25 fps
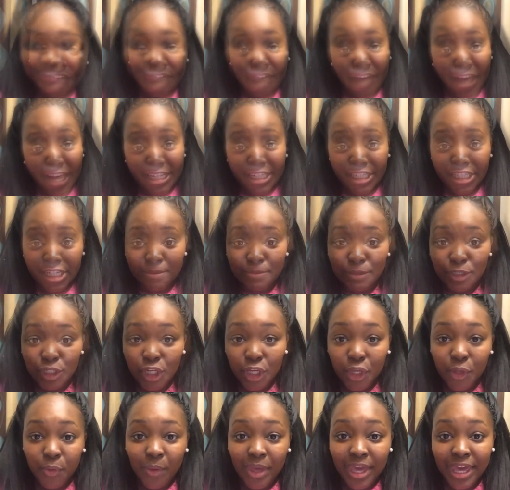Fact number
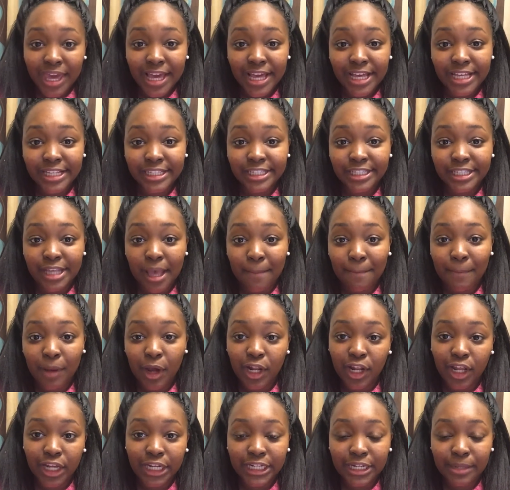two is
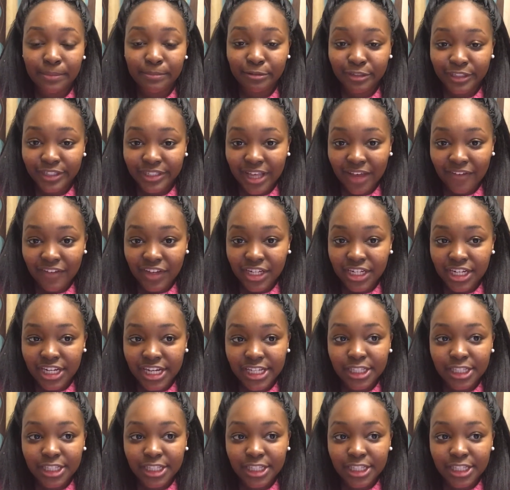my lucky number is seven.